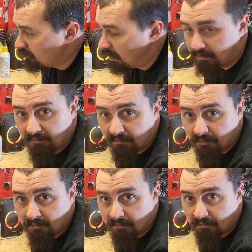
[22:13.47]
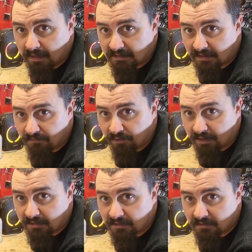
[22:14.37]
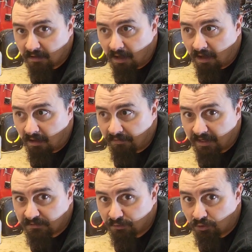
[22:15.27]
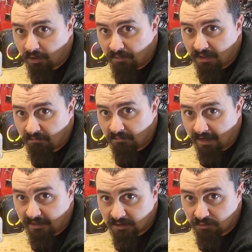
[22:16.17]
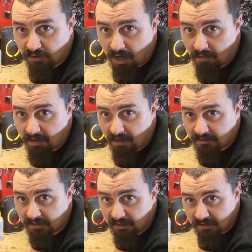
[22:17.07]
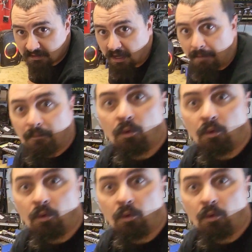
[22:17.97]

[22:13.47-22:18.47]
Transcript: But that's it for this. Thanks for joining me. Like and subscribe, and I'll see you next time.